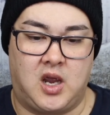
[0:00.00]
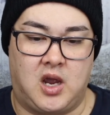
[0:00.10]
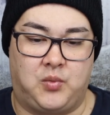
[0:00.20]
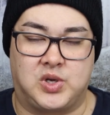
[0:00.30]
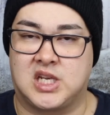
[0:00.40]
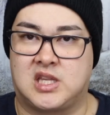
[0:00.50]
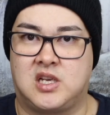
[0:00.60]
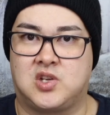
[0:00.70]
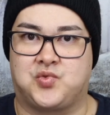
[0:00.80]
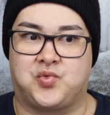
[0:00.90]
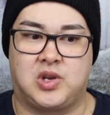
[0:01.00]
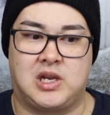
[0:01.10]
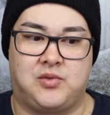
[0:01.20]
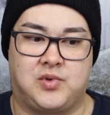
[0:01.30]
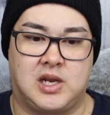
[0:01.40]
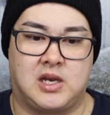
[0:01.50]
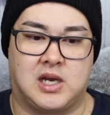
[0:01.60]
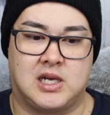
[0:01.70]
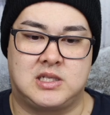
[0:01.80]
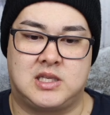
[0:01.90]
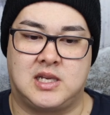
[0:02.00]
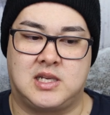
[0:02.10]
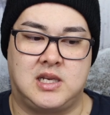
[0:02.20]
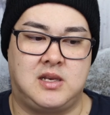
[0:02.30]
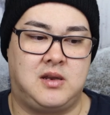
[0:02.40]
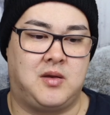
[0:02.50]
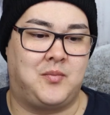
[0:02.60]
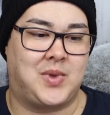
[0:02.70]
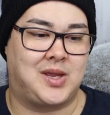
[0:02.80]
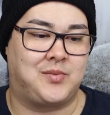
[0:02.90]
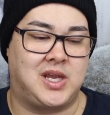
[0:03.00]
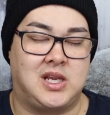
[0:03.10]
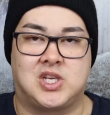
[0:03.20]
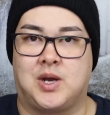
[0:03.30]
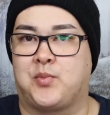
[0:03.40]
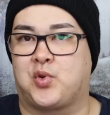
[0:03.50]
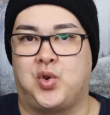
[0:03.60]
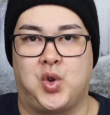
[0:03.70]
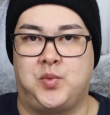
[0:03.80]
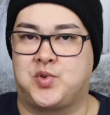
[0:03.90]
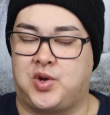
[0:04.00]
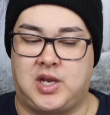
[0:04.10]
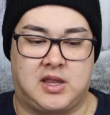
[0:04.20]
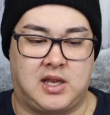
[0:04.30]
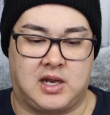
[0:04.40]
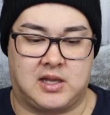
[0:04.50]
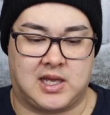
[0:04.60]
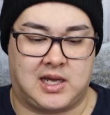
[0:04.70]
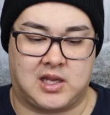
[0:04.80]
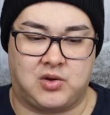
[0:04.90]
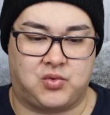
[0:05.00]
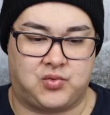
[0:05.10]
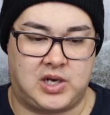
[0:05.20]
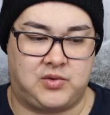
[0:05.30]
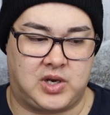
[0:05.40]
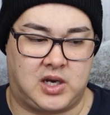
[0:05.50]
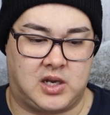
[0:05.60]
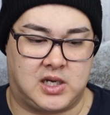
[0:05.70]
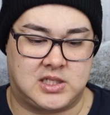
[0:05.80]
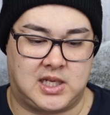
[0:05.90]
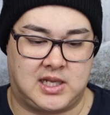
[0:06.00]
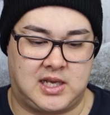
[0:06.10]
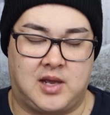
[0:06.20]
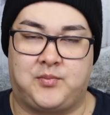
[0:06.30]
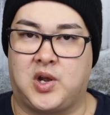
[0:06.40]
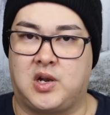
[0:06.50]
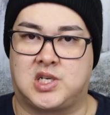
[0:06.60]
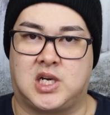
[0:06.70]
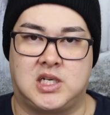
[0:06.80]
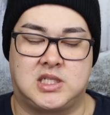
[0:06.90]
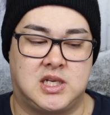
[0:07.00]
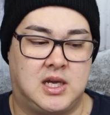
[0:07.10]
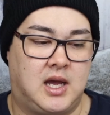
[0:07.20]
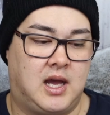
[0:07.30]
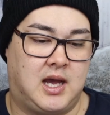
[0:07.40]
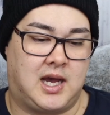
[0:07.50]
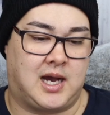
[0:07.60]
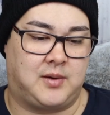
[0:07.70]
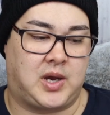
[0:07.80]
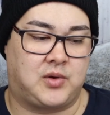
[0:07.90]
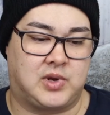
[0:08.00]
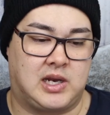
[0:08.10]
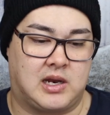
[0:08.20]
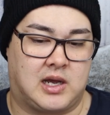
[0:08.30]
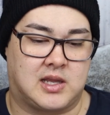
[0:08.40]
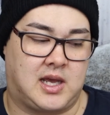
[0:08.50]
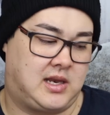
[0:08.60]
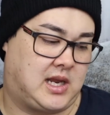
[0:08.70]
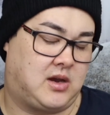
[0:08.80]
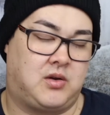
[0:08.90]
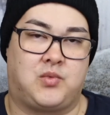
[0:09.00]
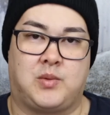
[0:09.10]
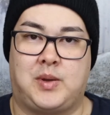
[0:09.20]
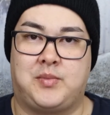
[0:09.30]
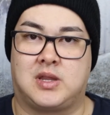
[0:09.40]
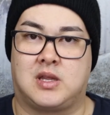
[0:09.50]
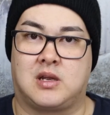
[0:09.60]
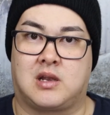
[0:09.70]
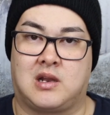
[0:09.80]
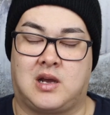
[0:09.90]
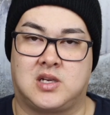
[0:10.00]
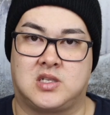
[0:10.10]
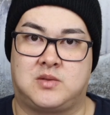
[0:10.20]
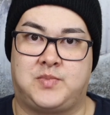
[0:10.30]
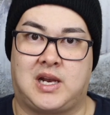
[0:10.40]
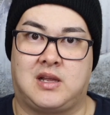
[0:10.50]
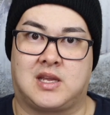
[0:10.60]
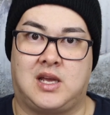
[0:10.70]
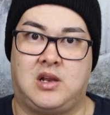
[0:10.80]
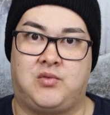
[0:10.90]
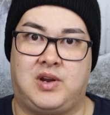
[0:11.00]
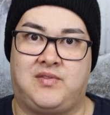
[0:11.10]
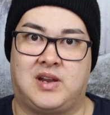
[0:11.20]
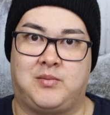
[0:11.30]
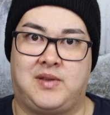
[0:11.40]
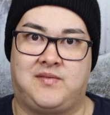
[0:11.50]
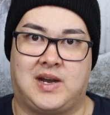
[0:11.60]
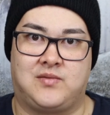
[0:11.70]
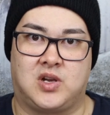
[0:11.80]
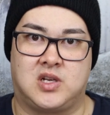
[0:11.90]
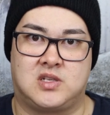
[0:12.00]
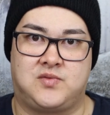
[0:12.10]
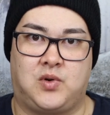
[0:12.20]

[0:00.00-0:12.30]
which I think is really, really nice. They didn't make me jump through hoops or anything like that. They were really, really nice and they apologized. Um, I really like that. Now, remember the Kaleidos palette, they only refunded me $5 for